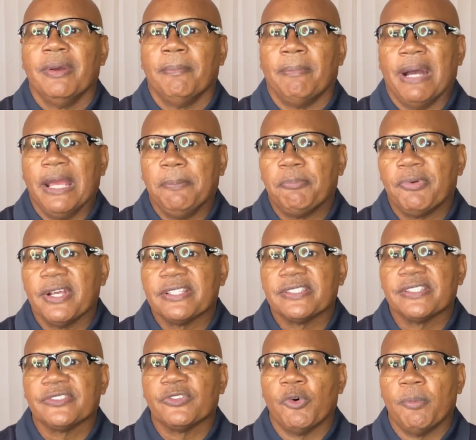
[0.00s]
my
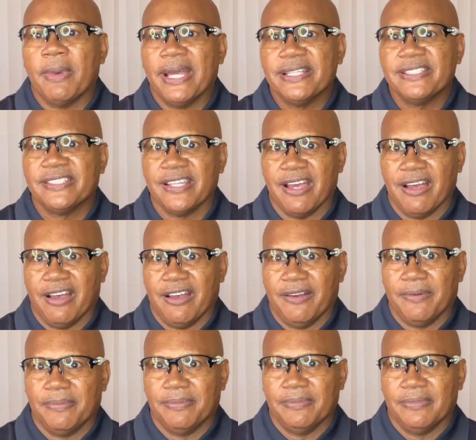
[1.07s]
presence on my job
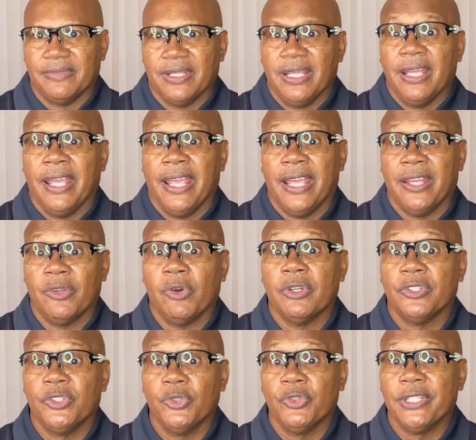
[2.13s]
and
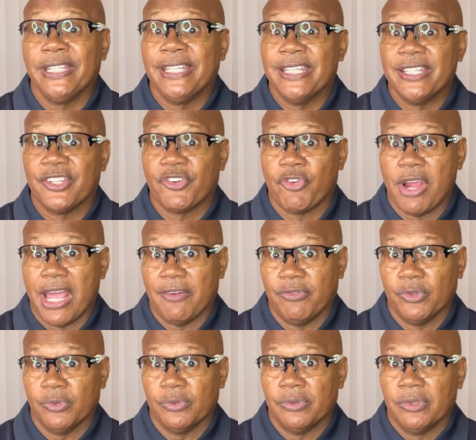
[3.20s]
on duty in
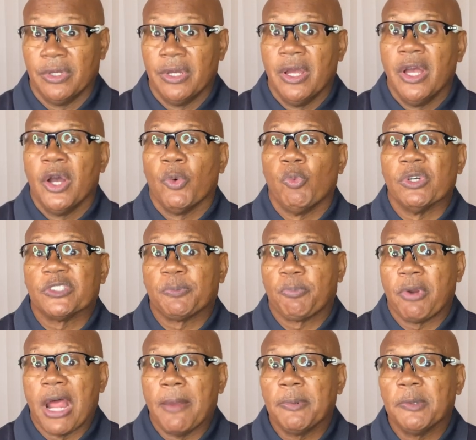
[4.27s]
travel was
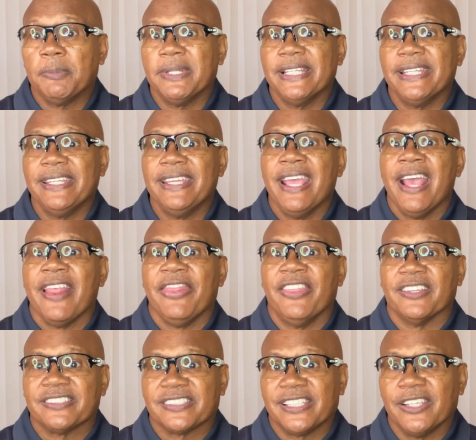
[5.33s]
probably
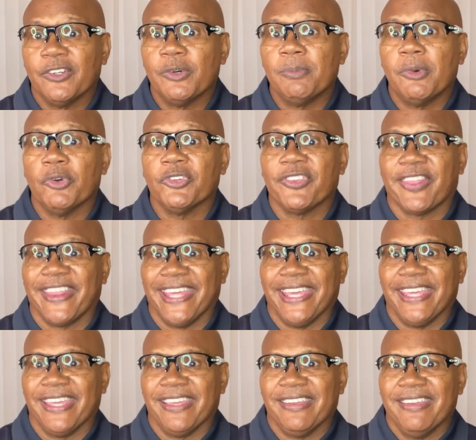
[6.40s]
the single most
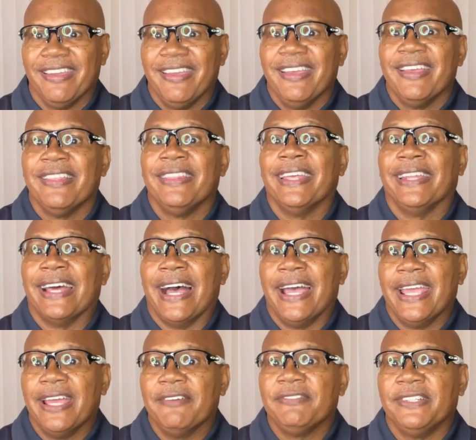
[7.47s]
thing that I
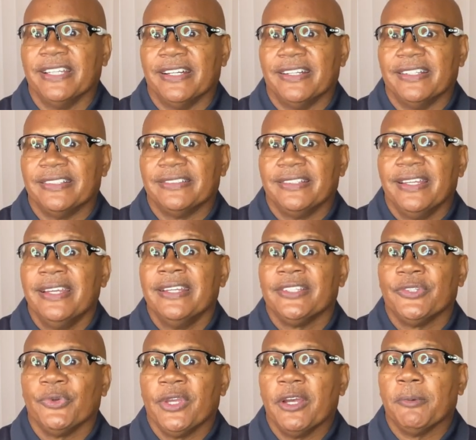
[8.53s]
have done
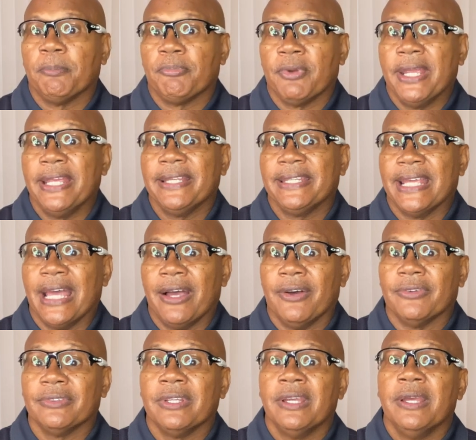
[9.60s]
to help break
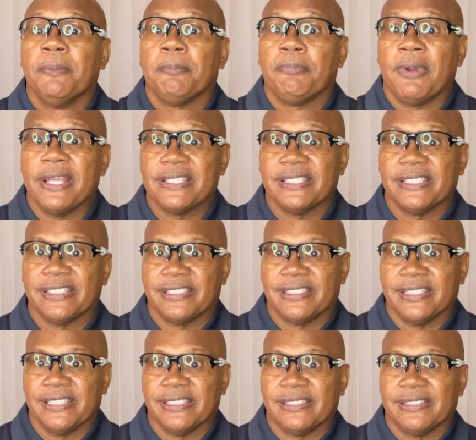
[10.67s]
down
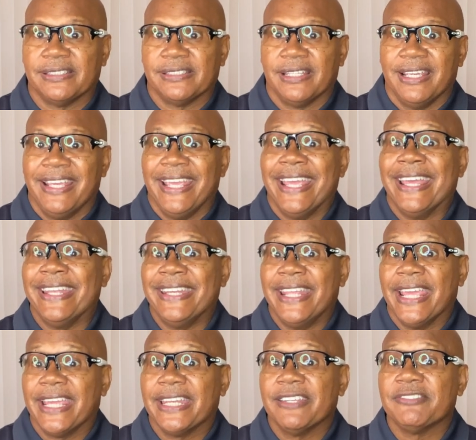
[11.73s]
prejudices and
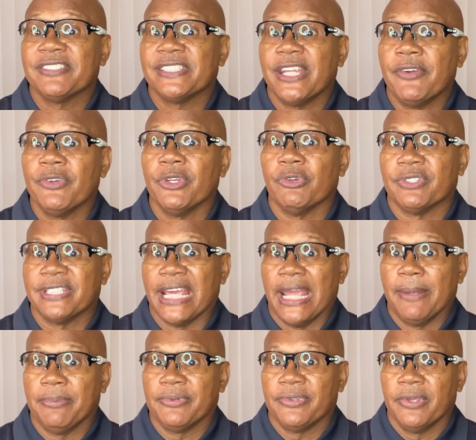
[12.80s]
negative
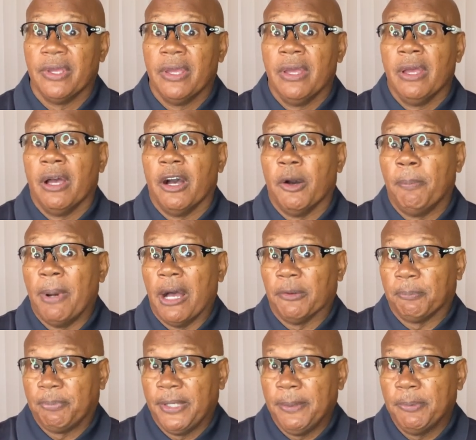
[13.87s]
stereotypes
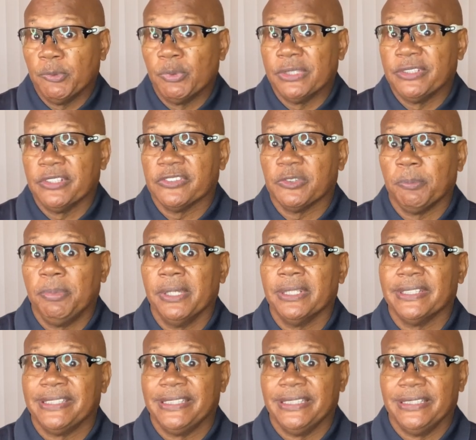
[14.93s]
about people with
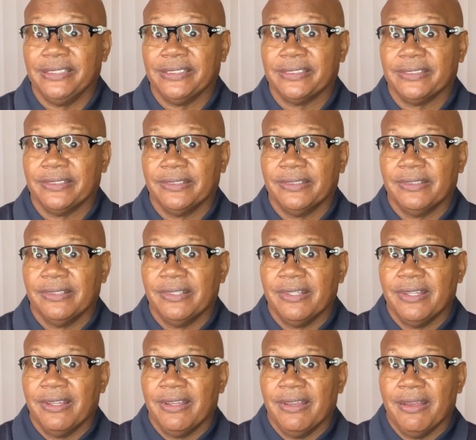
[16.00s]
disabilities.
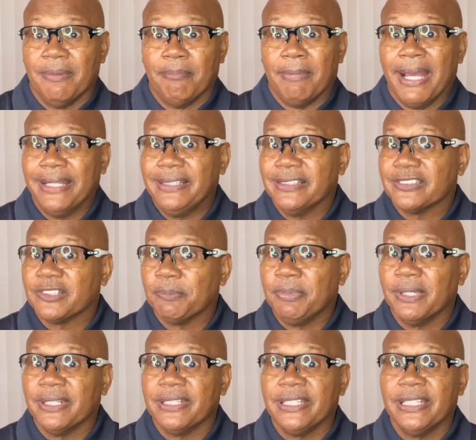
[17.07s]
My
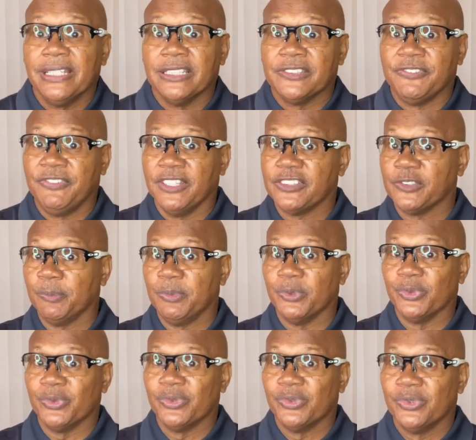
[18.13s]
disability is visible.
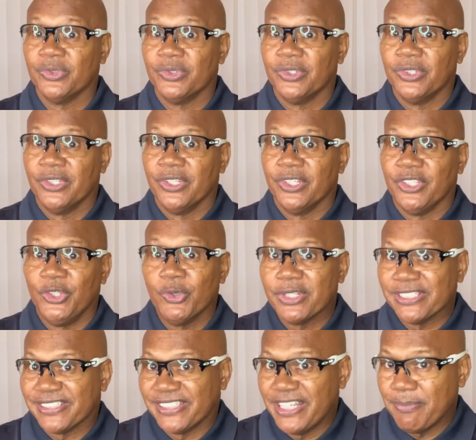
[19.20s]
You
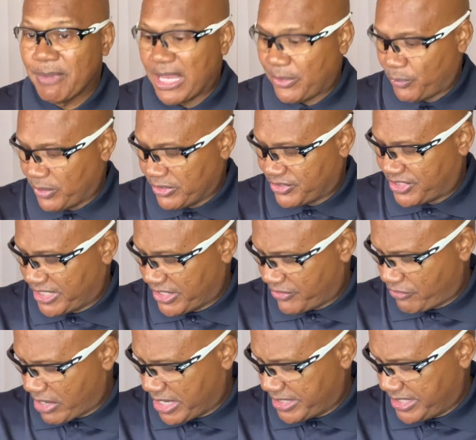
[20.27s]
can see my wheelchair
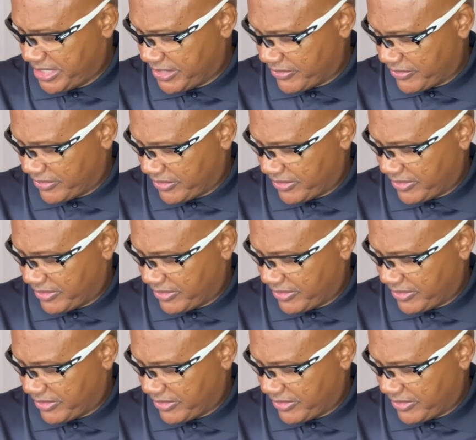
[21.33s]
right here.